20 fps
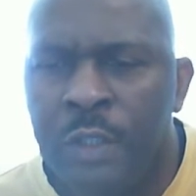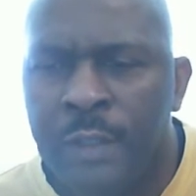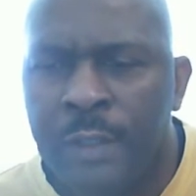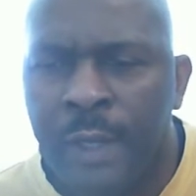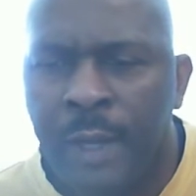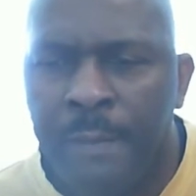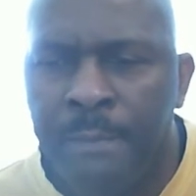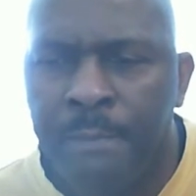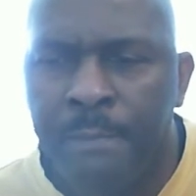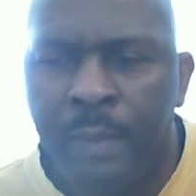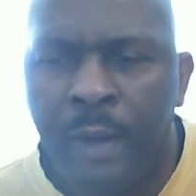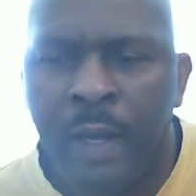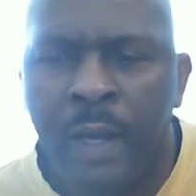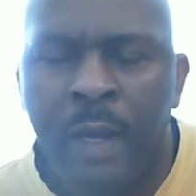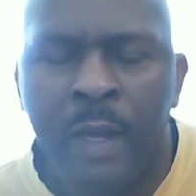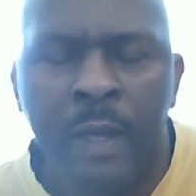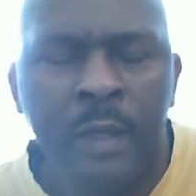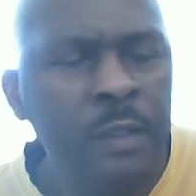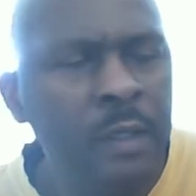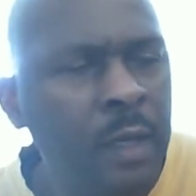Can
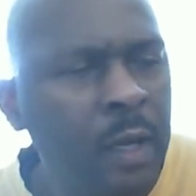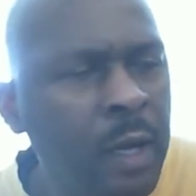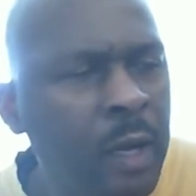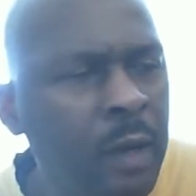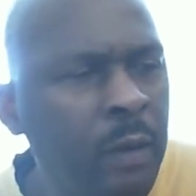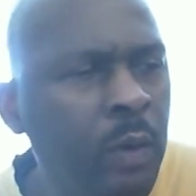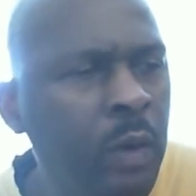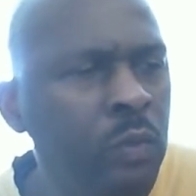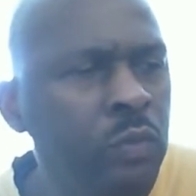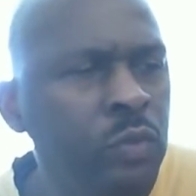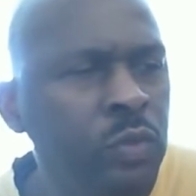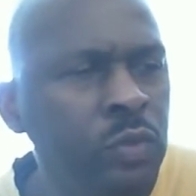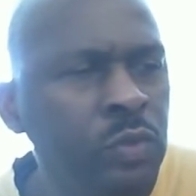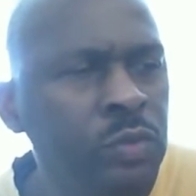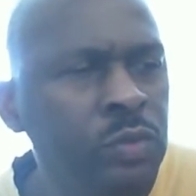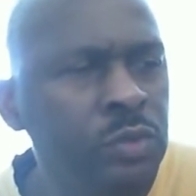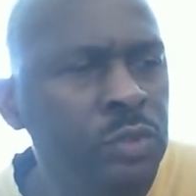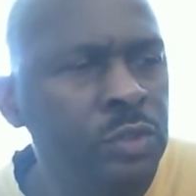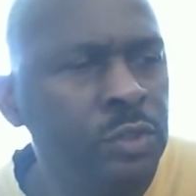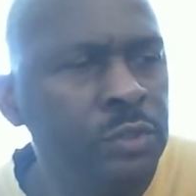bind our
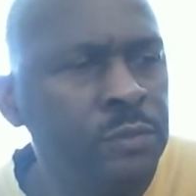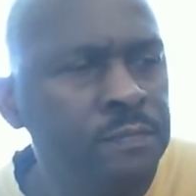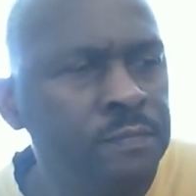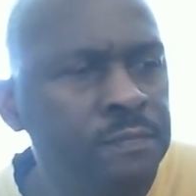wound.